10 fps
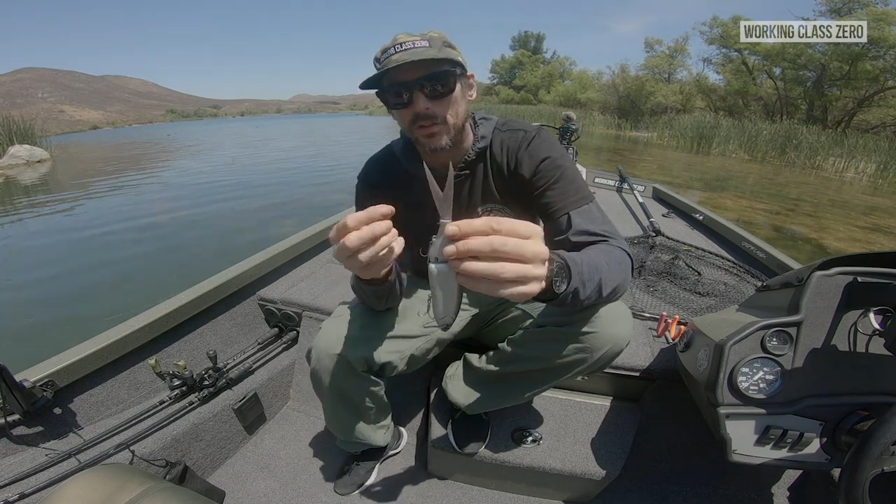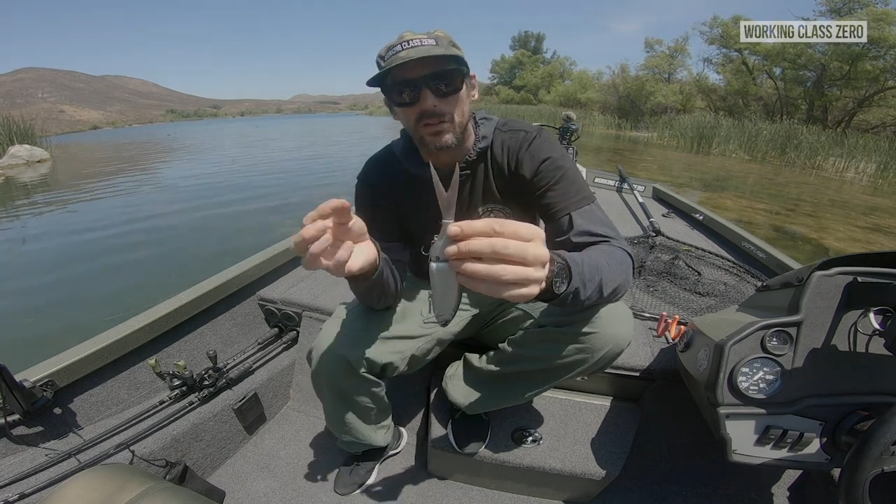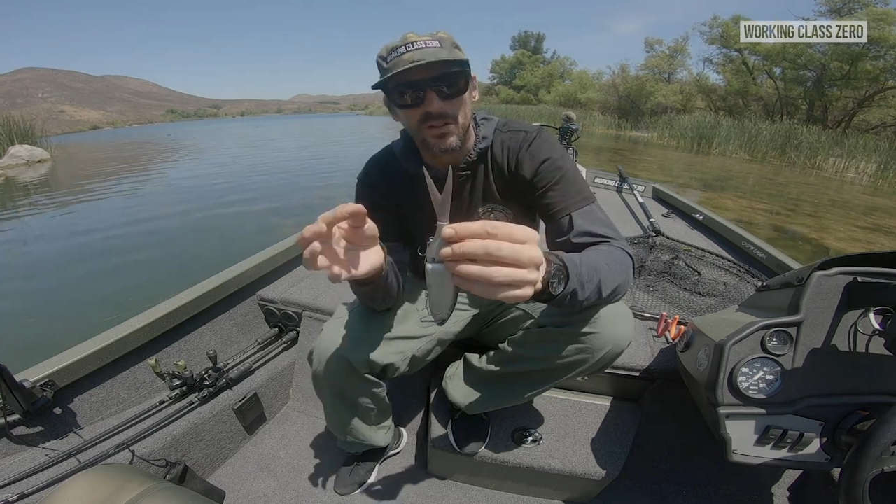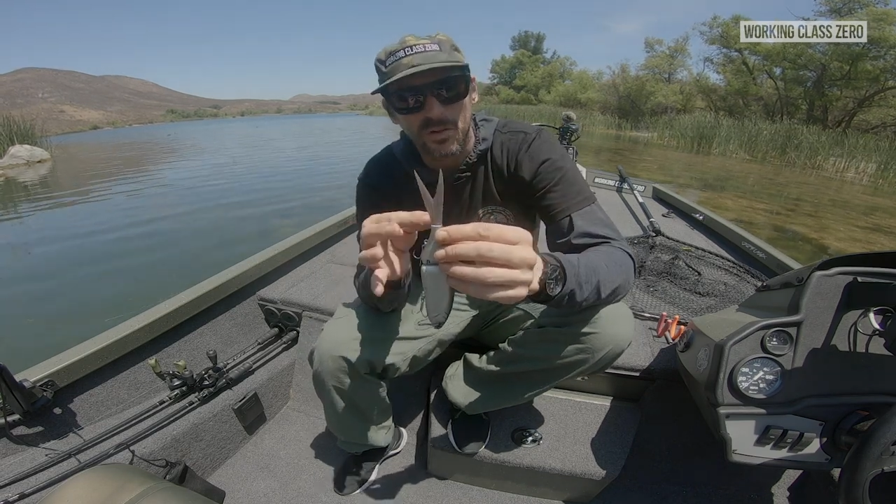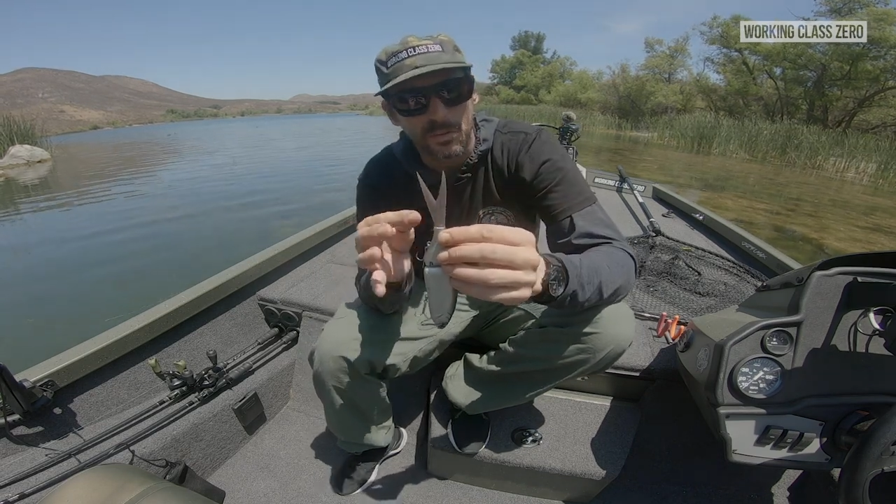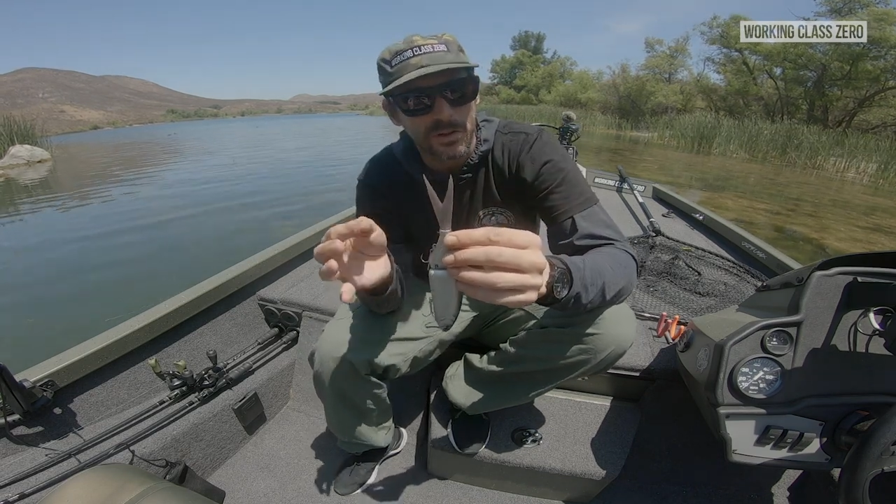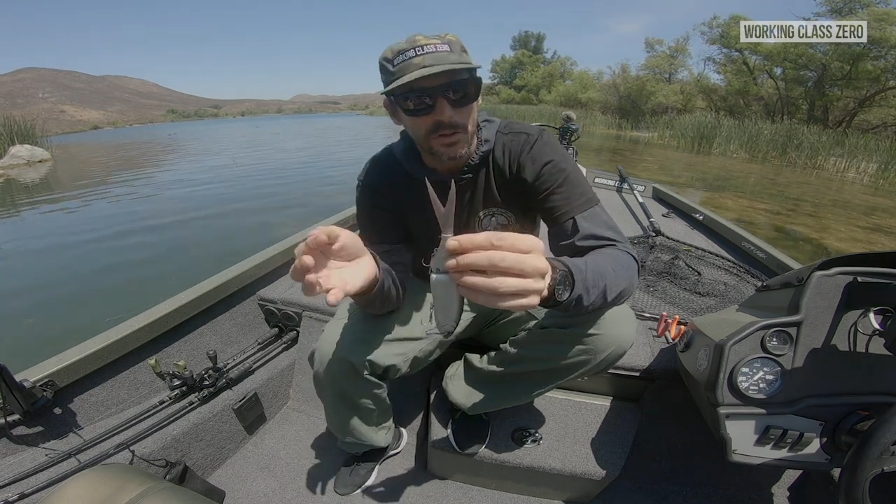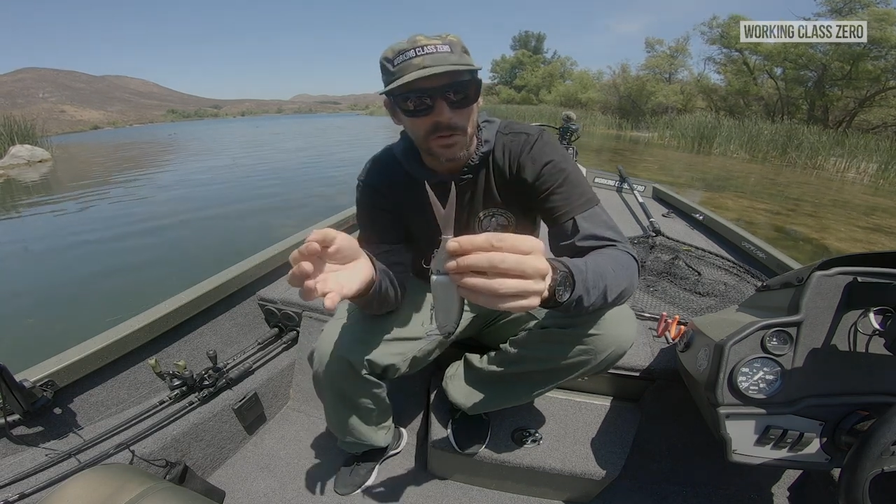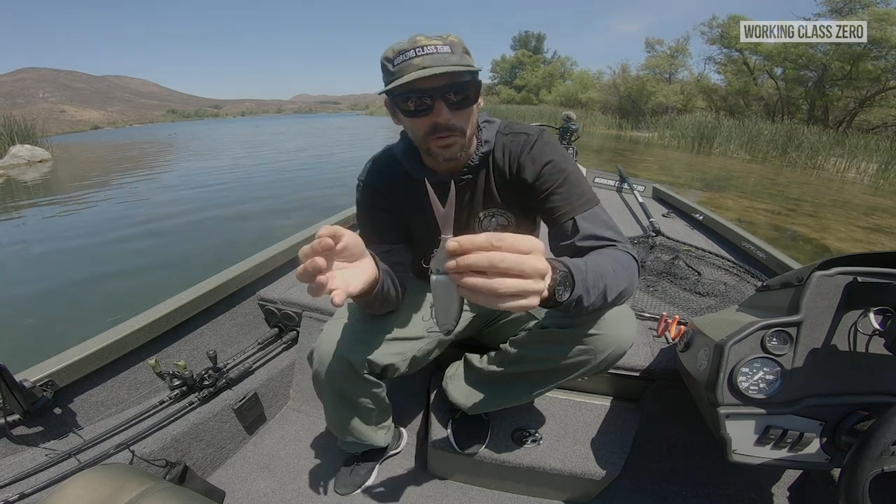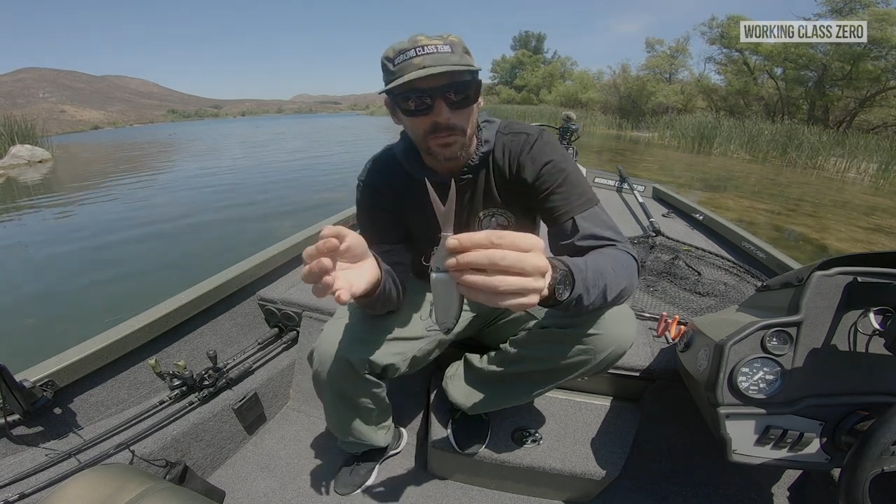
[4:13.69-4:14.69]
You can do it with a
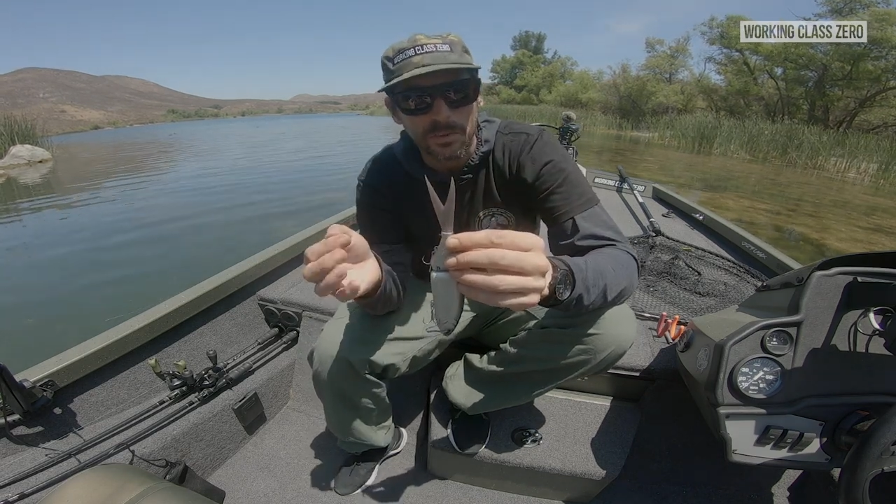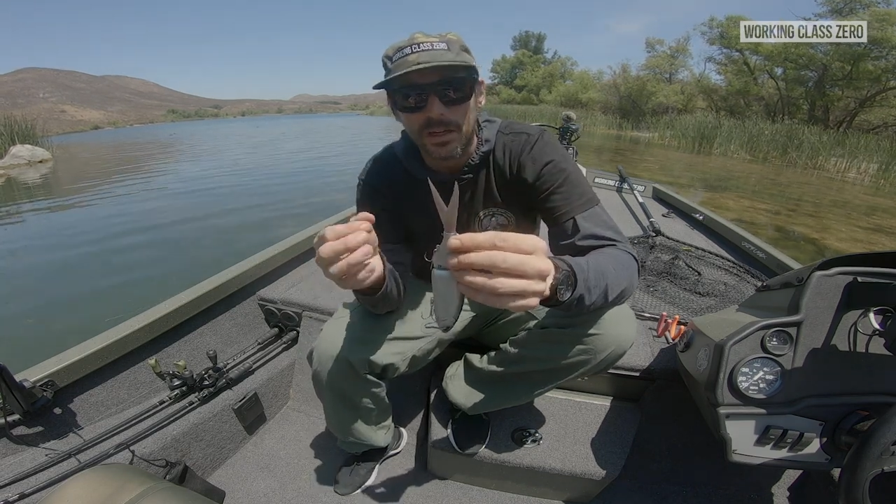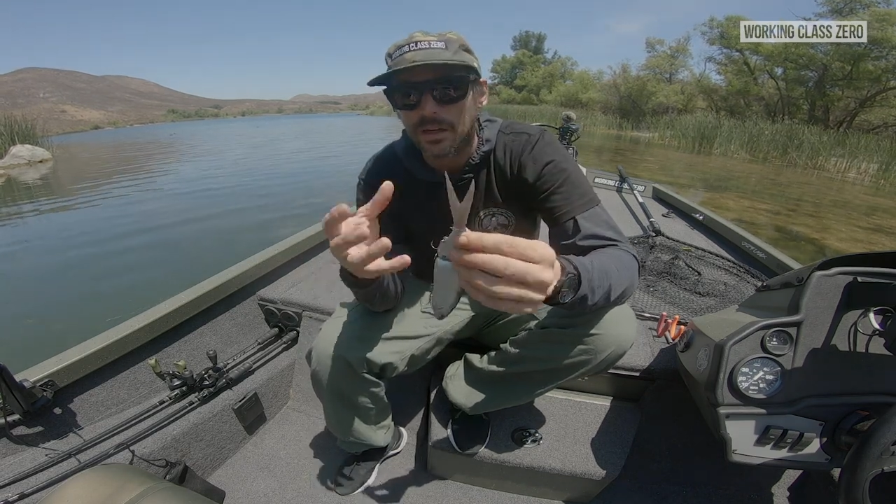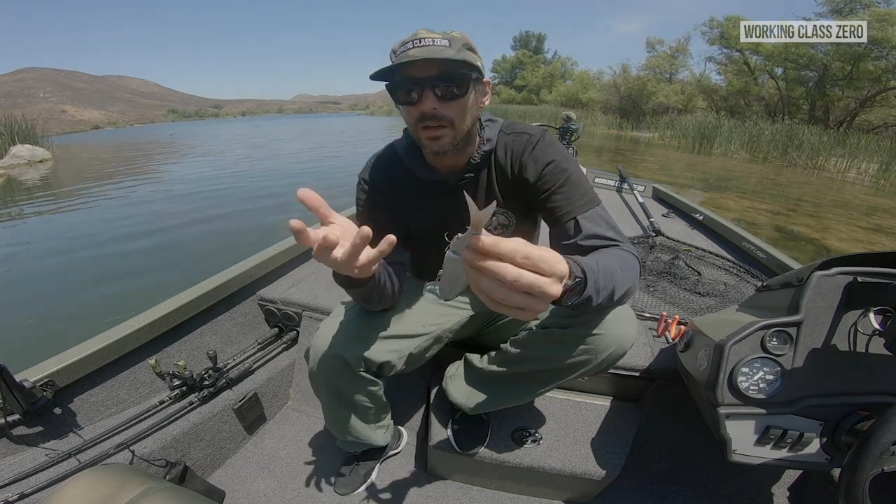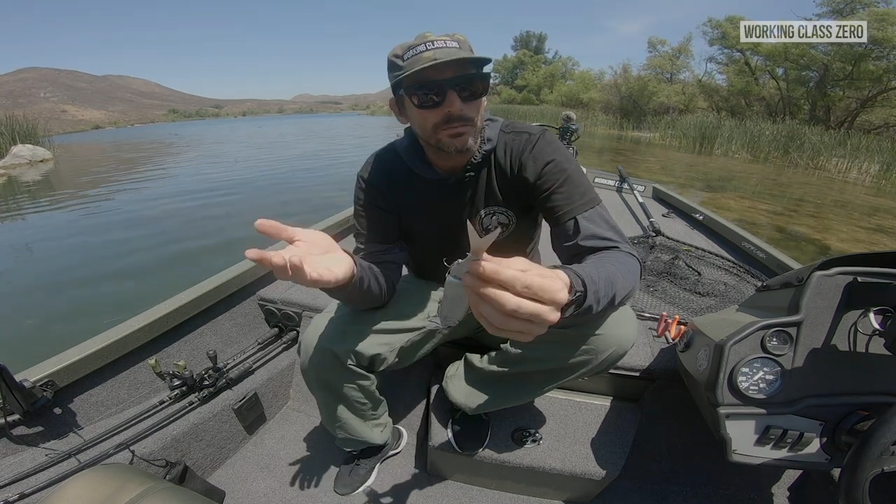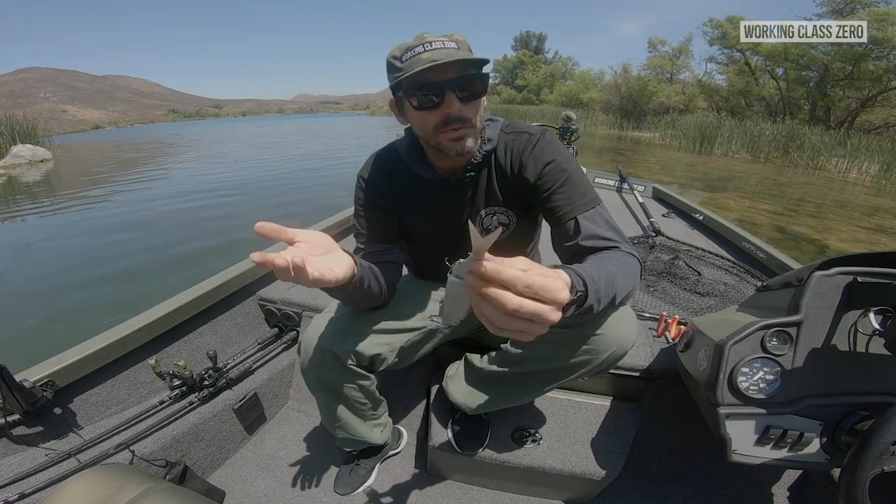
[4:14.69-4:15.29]
toothpick,